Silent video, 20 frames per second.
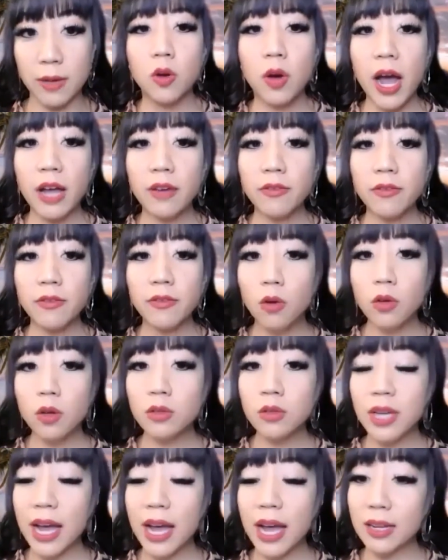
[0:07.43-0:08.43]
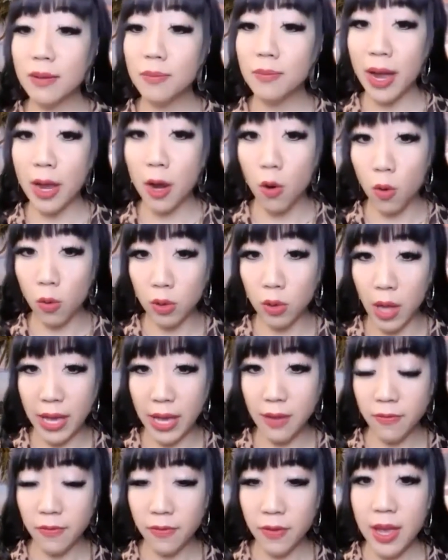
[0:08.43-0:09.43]
So I've yo-yo dieted my whole
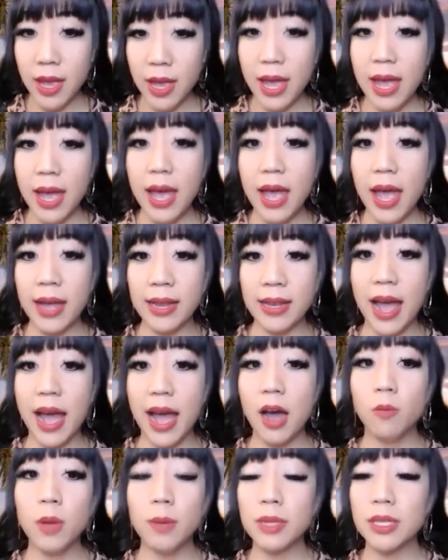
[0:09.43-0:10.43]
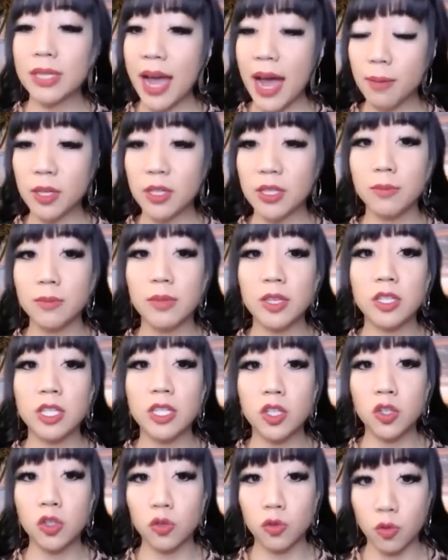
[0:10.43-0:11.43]
life, and now my metabolism is
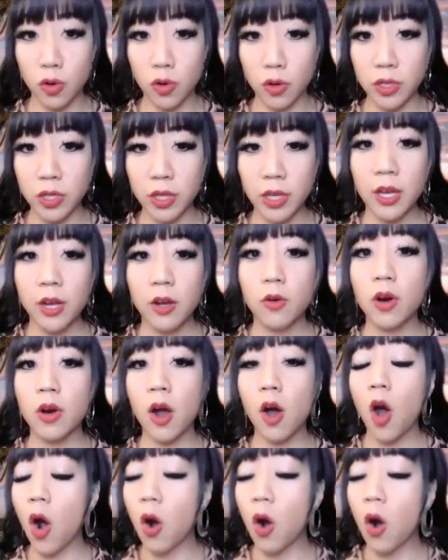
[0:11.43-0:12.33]
destroyed, or I'll